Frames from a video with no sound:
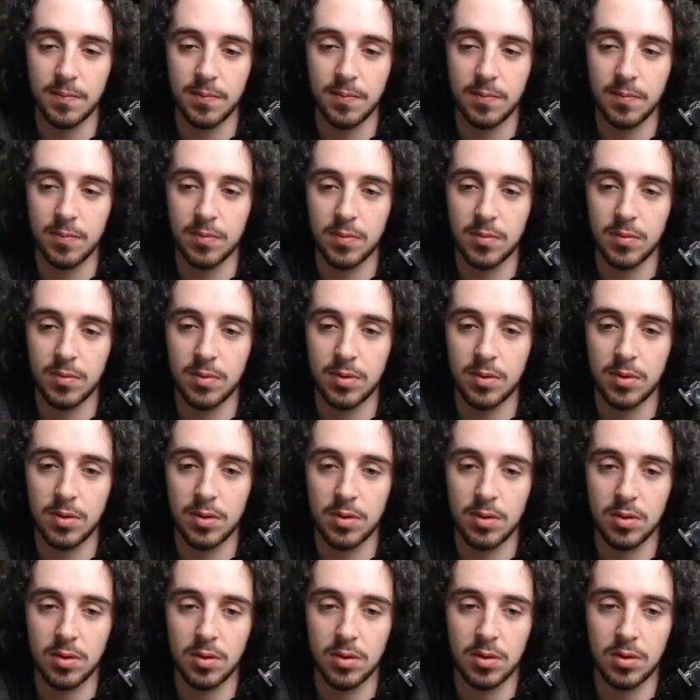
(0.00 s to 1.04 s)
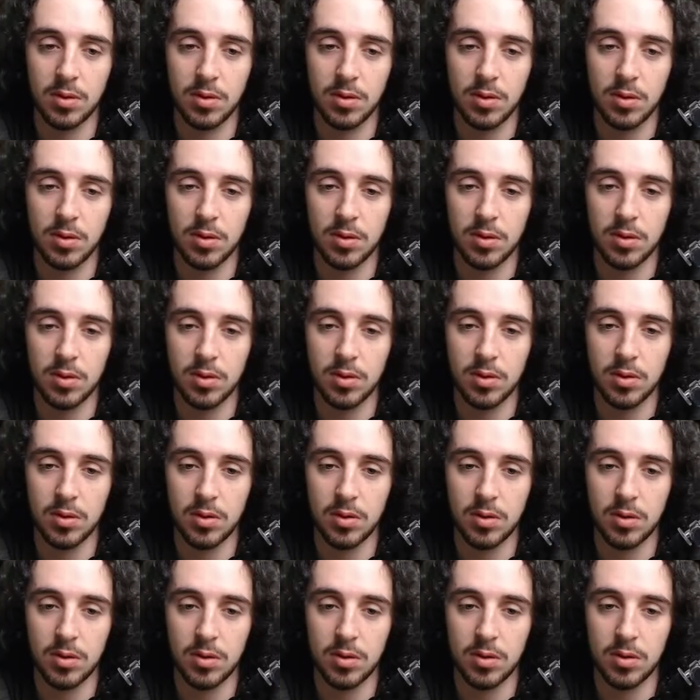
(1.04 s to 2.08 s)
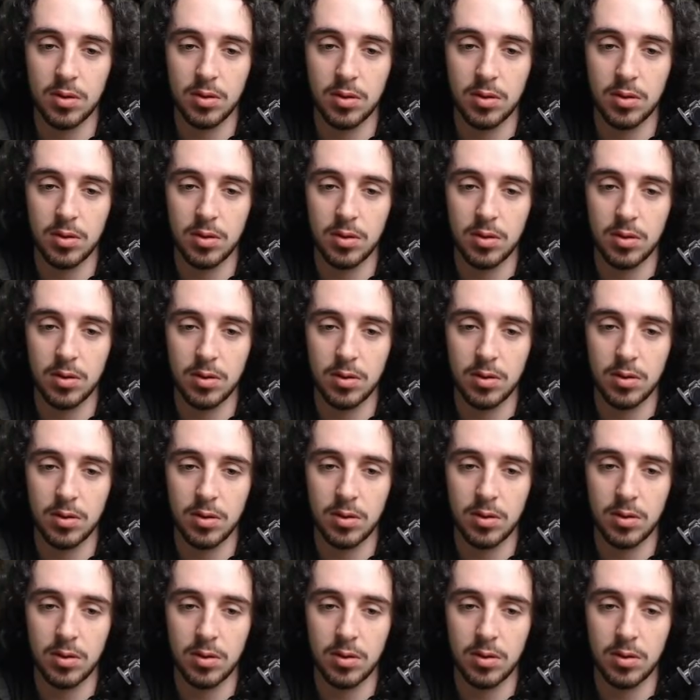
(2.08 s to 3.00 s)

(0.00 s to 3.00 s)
Minnie, I'm back. Okay.